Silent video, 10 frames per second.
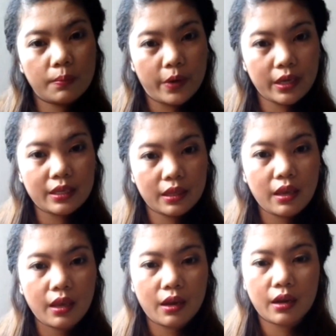bring it
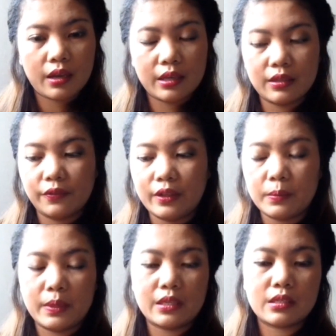here in the
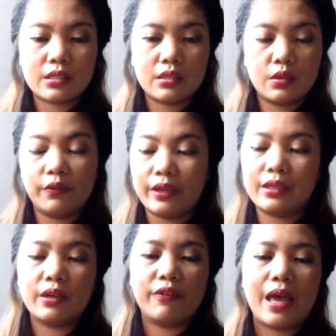Philippines to feed
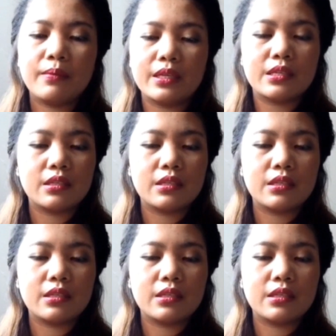their families.